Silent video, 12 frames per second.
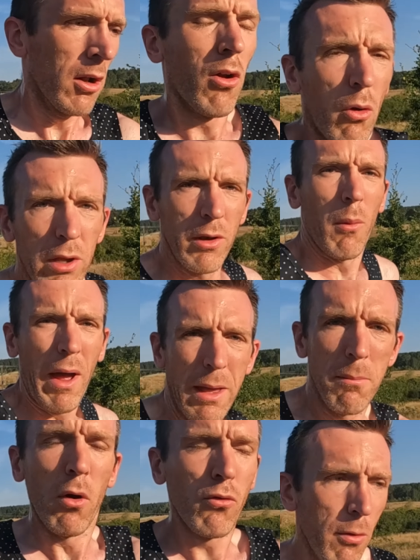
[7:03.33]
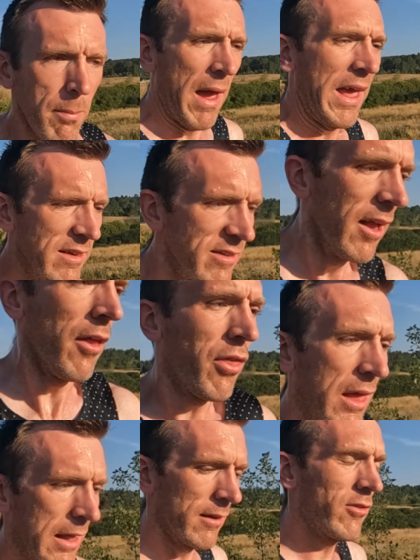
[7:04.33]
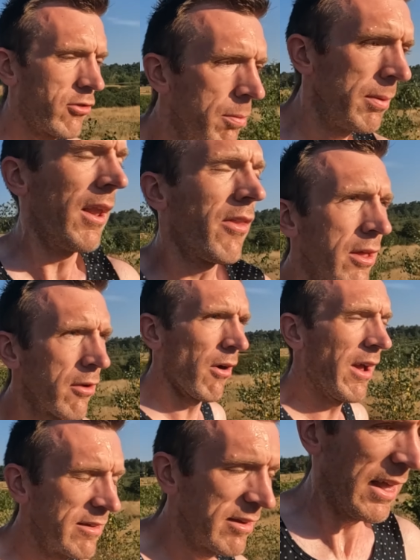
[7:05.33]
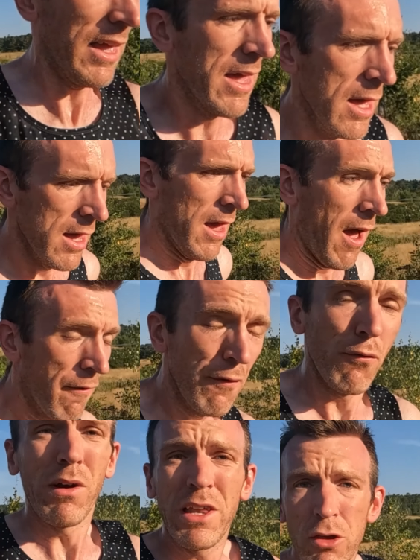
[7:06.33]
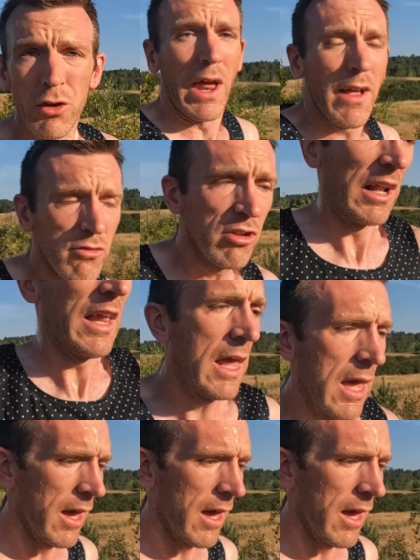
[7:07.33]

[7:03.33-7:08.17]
clocking away at moderate pace, nothing stupid, nothing crazy. I feel really good actually.